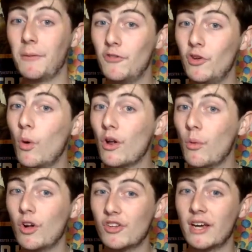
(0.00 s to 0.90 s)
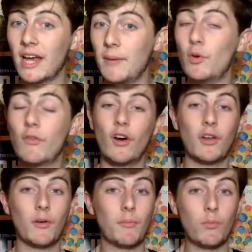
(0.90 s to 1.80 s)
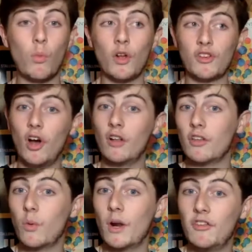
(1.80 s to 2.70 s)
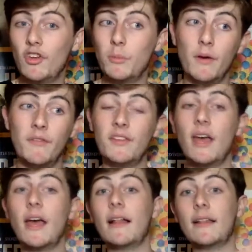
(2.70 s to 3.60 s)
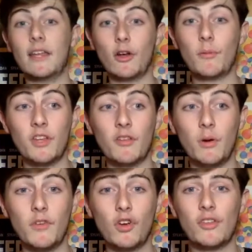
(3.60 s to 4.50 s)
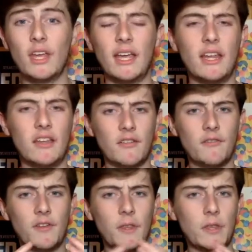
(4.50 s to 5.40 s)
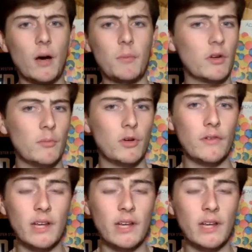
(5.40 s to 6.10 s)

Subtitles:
If you want to watch Endgame, you've got to watch all the 22 movies leading up to this movie, because it is a phenomenal movie.